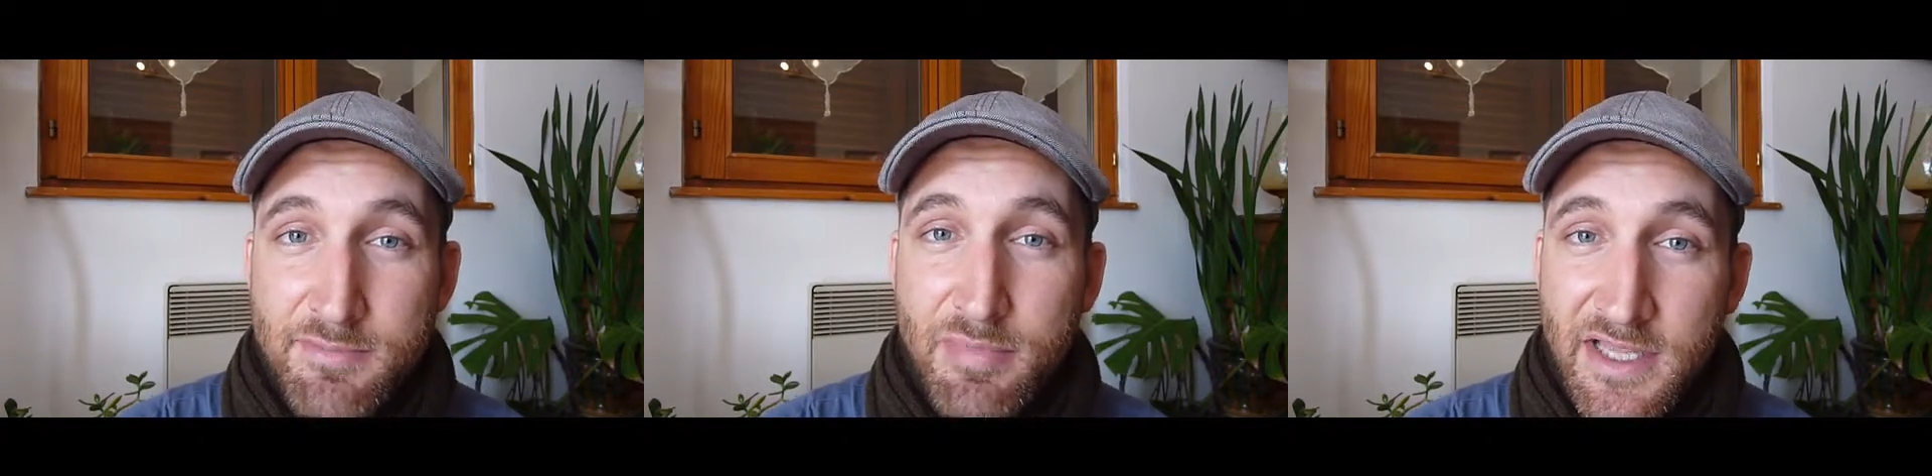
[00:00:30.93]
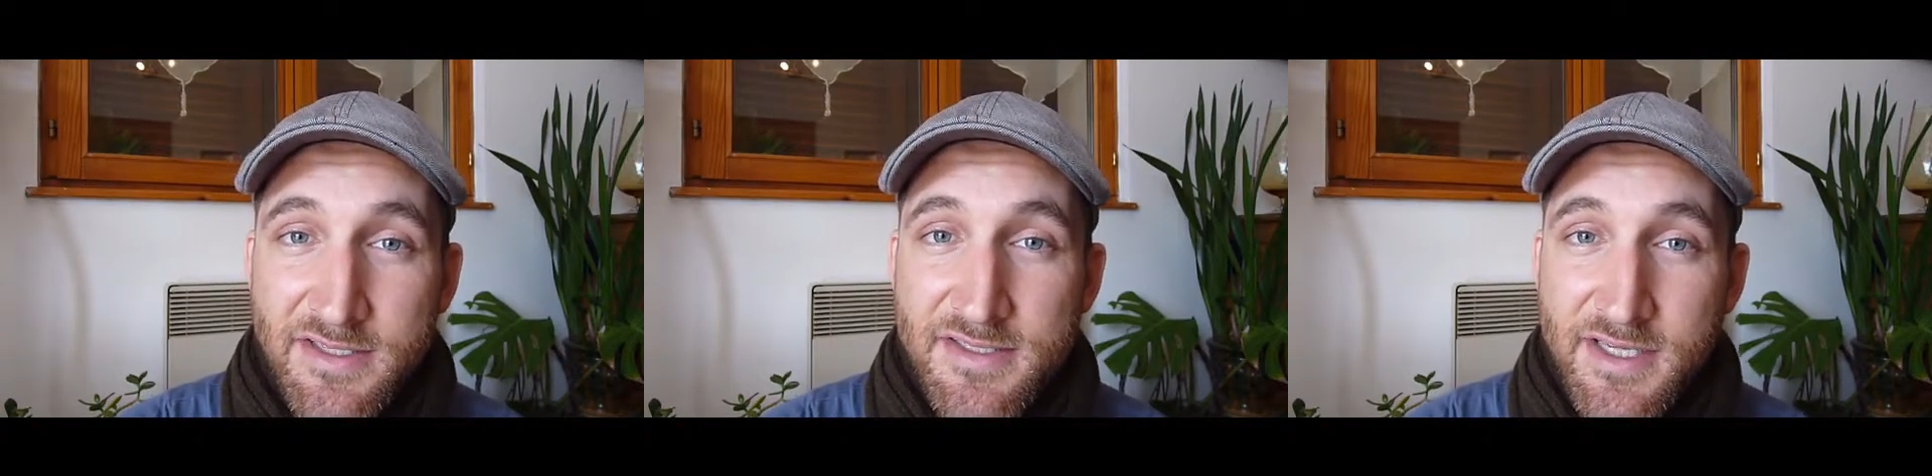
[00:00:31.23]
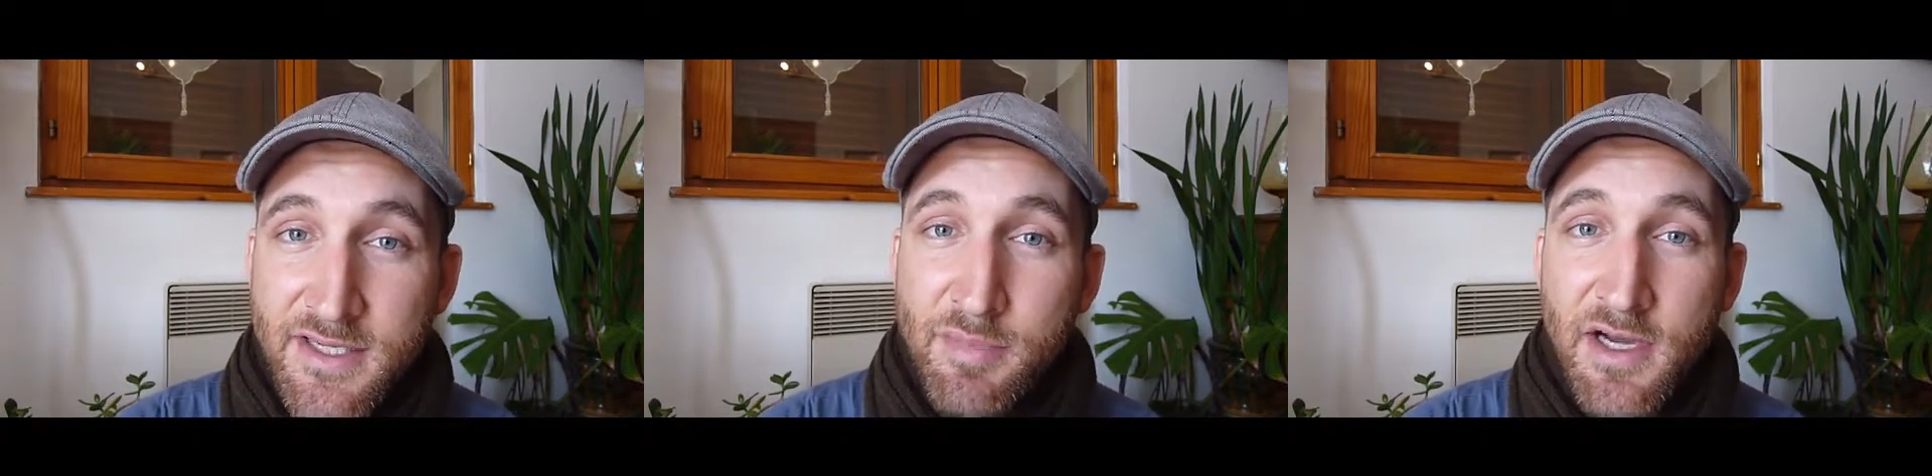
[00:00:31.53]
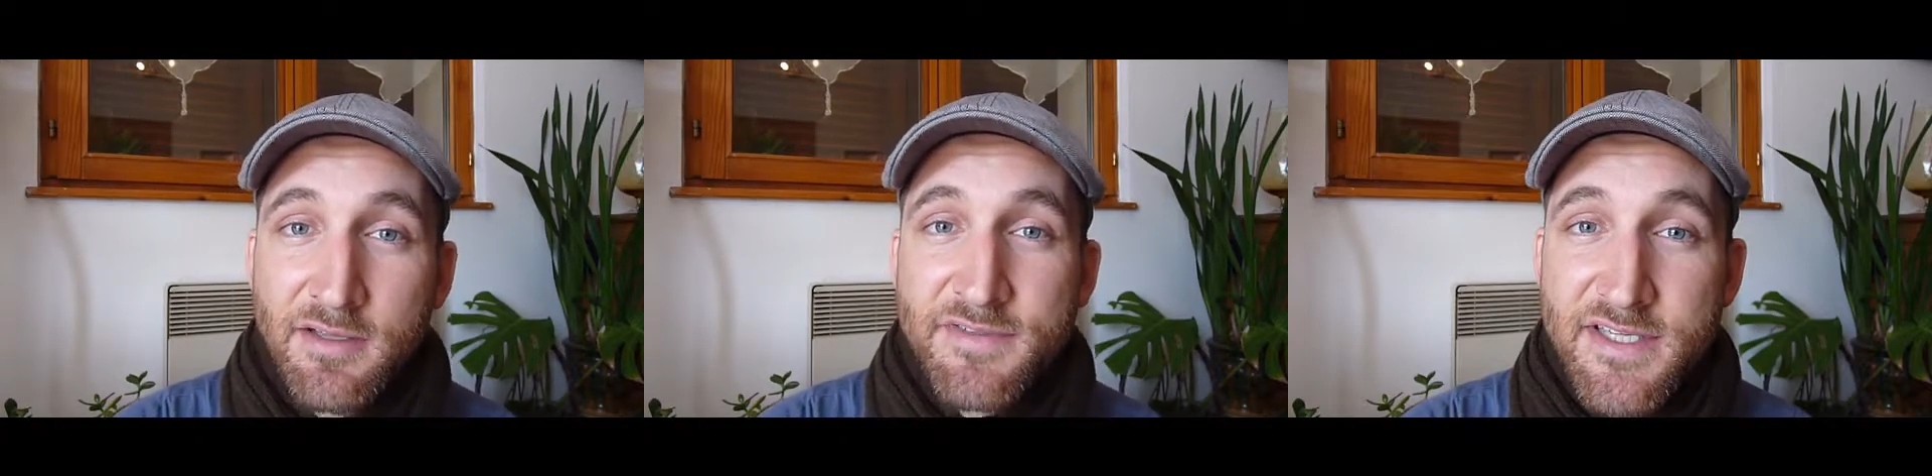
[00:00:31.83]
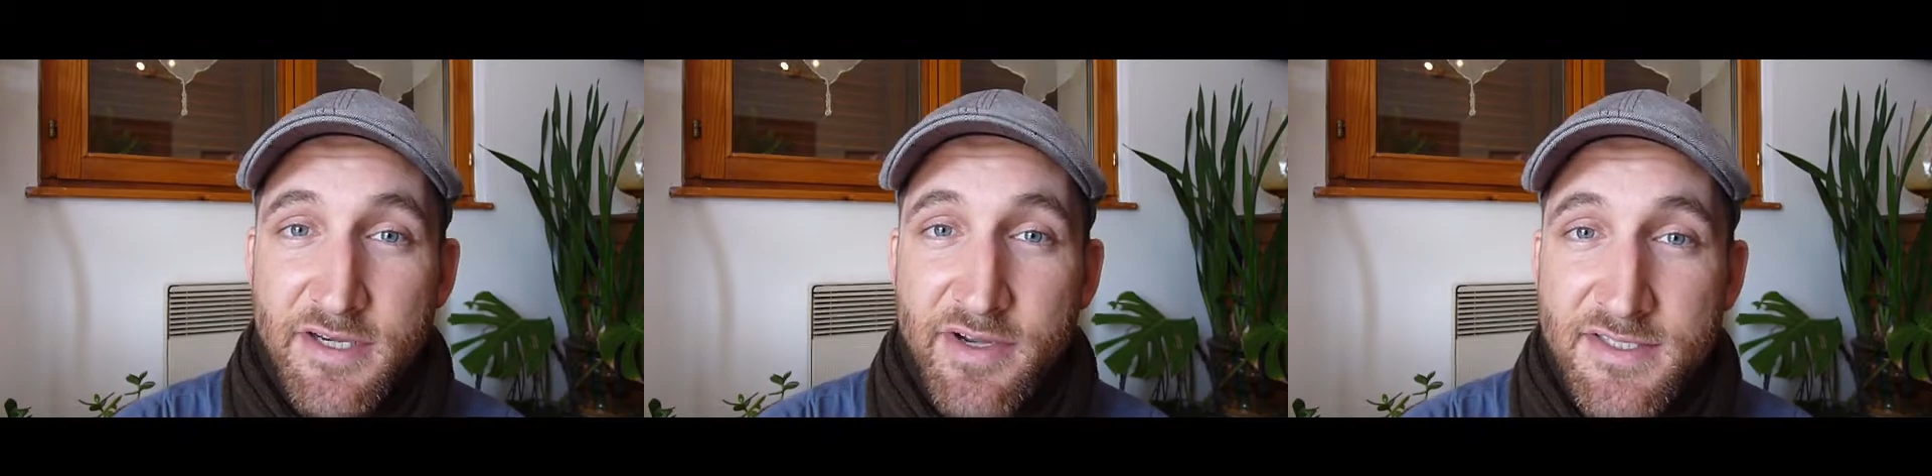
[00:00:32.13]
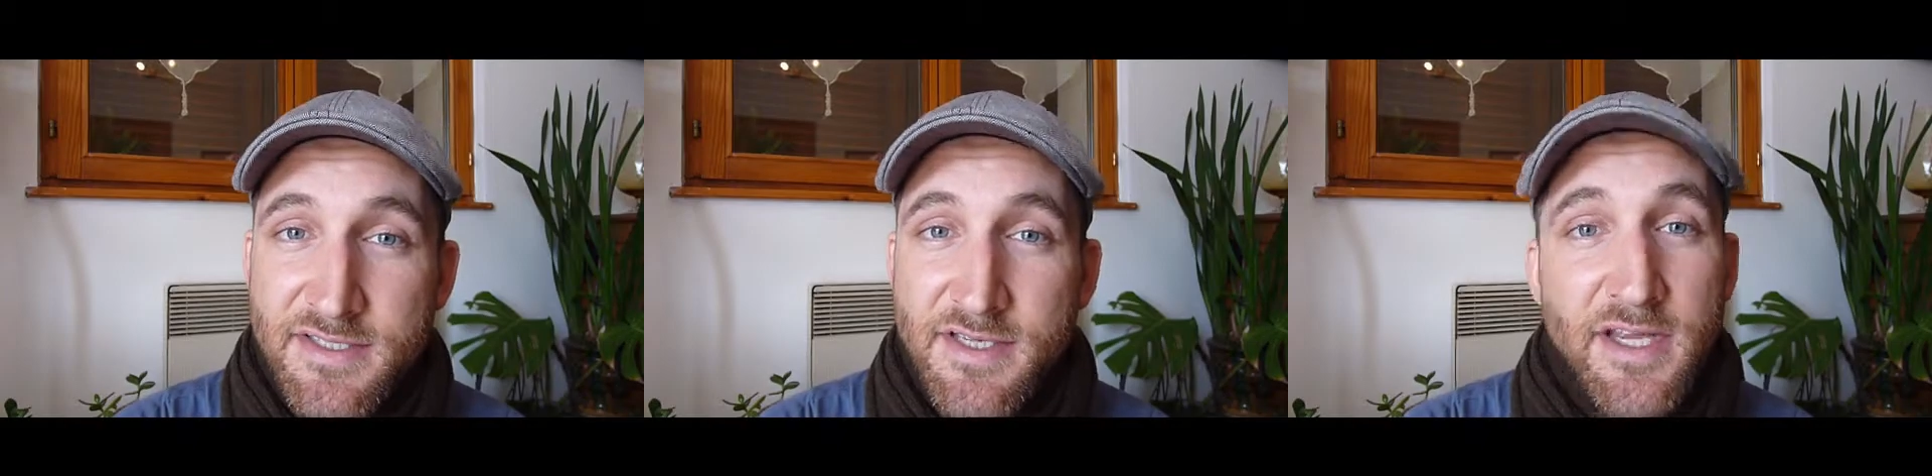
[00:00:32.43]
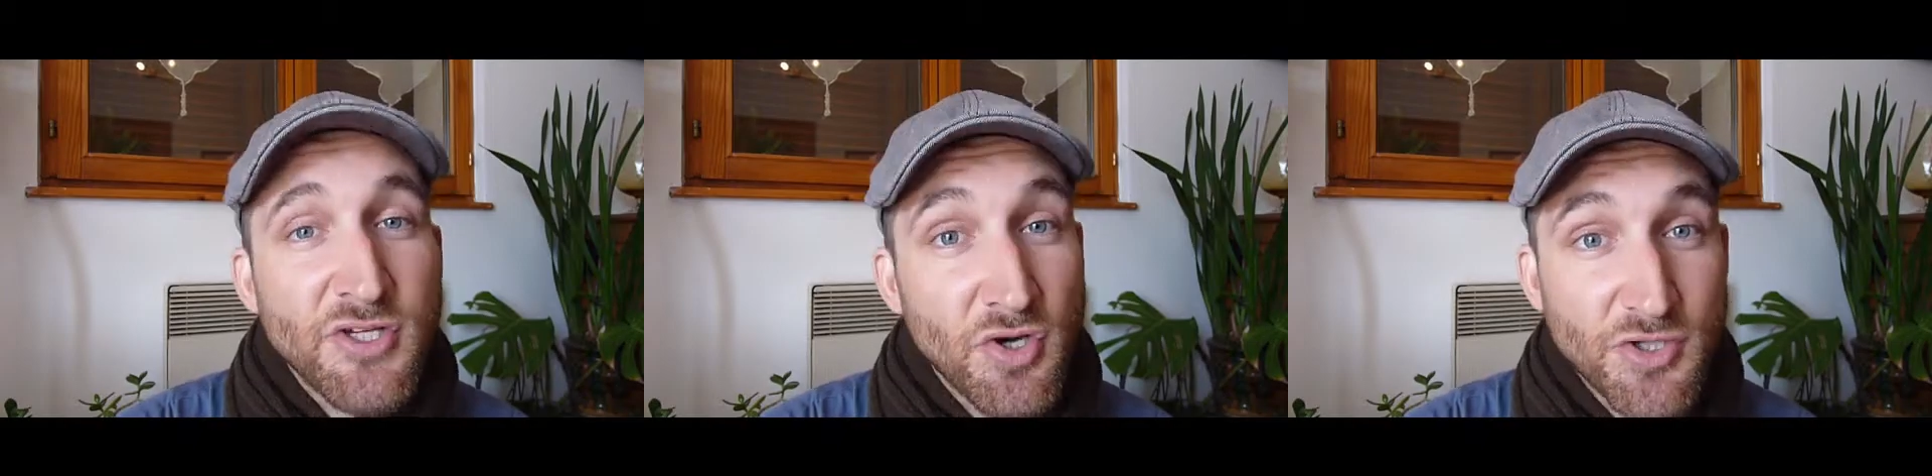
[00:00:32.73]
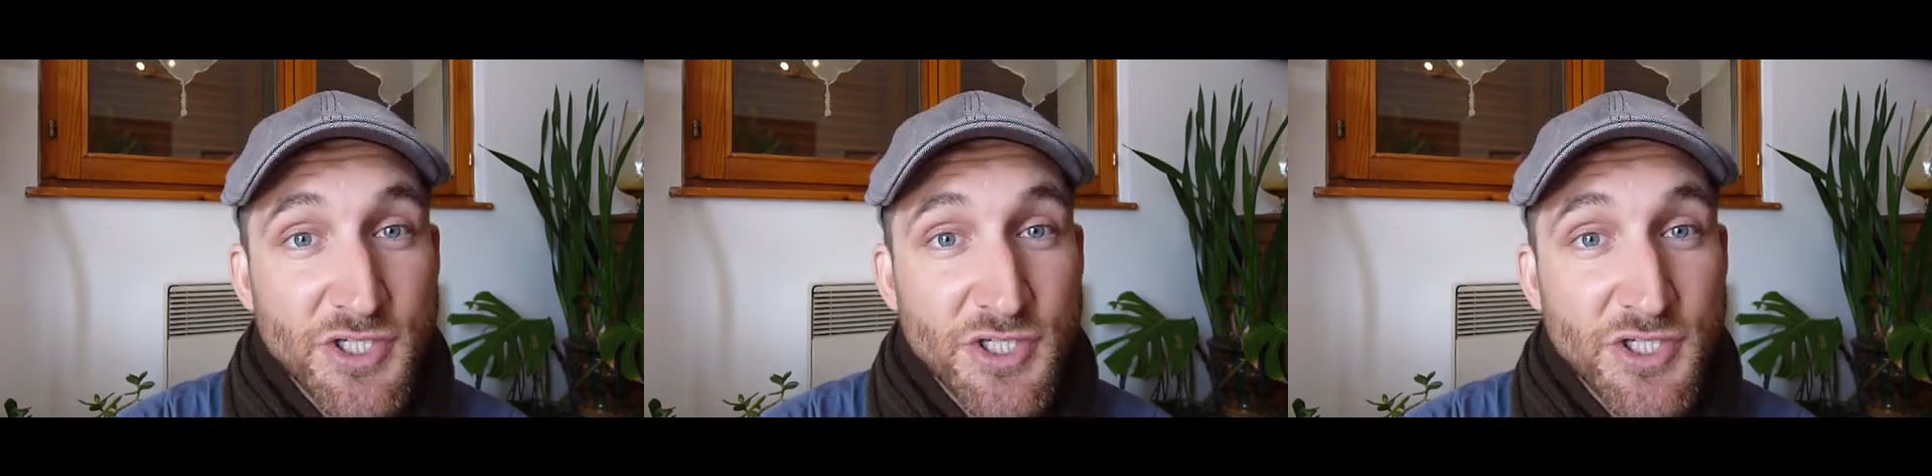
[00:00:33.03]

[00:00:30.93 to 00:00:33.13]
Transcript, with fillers: placed in a pile of cigarettes and dog